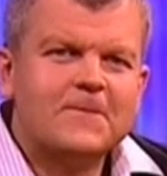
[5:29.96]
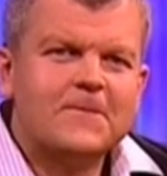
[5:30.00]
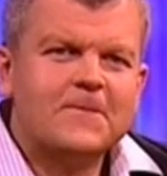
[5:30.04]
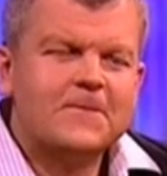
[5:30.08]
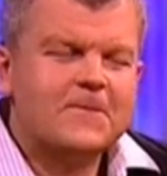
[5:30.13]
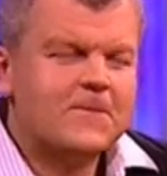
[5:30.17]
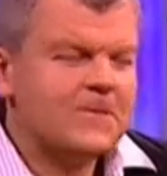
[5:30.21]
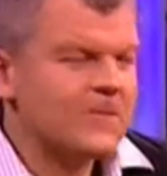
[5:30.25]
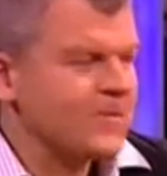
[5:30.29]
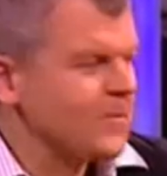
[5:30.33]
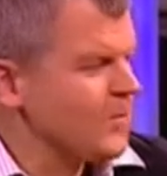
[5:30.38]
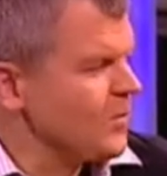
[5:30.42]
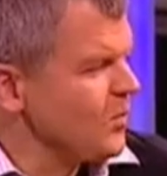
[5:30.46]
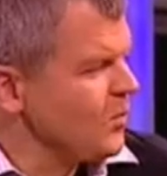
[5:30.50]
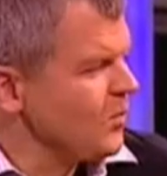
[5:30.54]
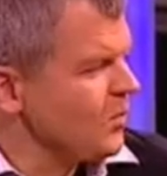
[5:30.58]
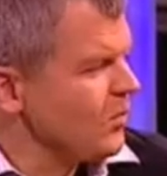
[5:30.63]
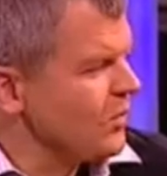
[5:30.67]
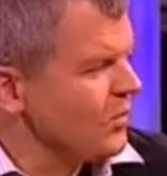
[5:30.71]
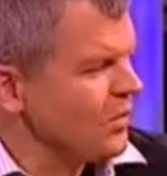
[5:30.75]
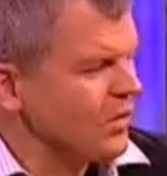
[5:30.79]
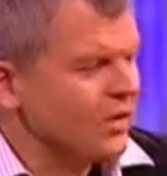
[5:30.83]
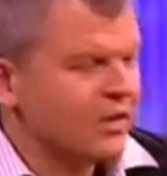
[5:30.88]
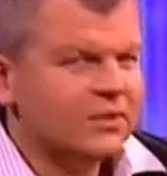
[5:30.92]

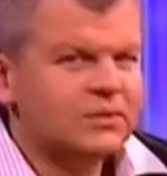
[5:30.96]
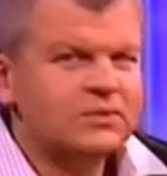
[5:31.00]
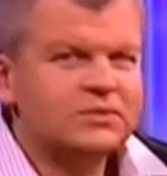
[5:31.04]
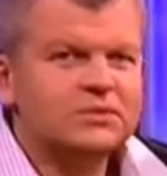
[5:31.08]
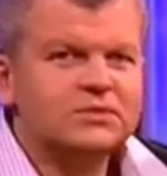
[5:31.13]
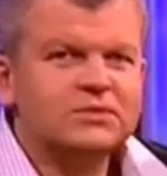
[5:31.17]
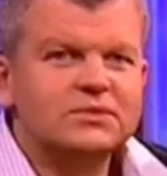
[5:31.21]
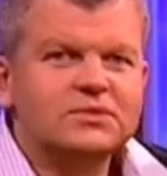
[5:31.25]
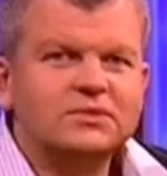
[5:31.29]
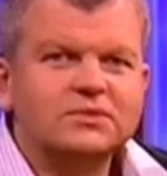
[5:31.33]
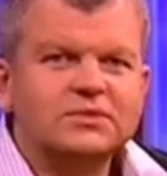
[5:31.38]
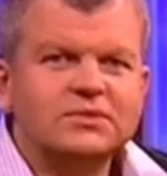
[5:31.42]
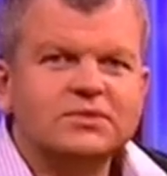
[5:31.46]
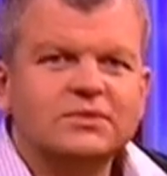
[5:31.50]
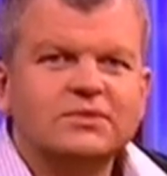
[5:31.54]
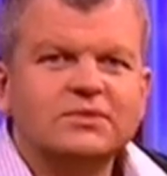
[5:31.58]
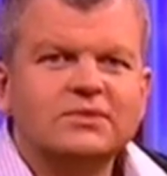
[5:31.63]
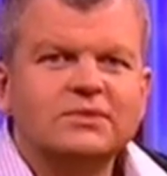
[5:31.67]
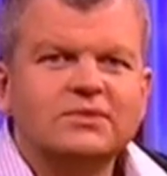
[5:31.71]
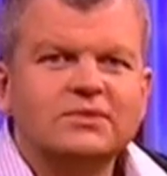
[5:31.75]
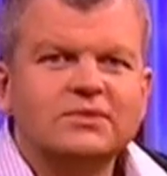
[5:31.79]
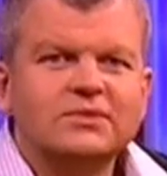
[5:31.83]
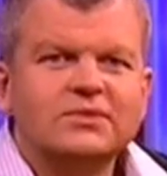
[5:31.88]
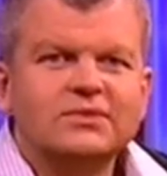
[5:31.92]

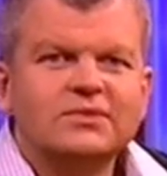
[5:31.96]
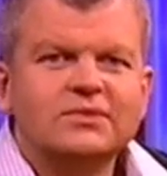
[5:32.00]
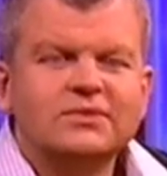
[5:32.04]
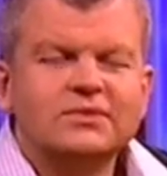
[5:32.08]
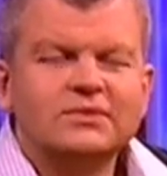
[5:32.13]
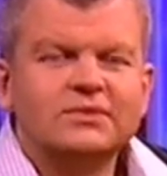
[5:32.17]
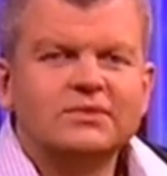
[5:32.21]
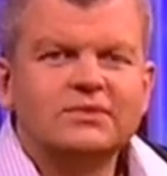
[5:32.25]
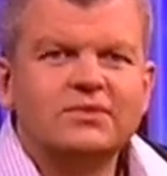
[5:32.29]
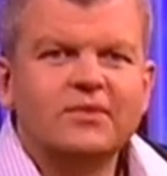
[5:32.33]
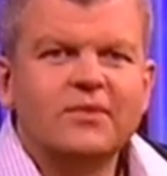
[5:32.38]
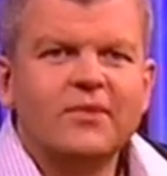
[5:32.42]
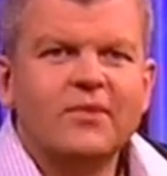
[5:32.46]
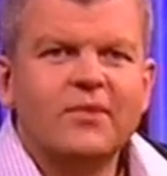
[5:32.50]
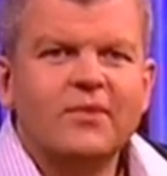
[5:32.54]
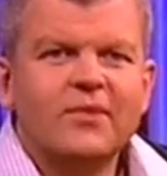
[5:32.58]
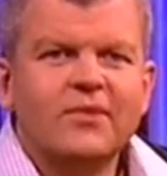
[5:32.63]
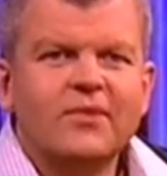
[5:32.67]
No words are spoken by the person on screen.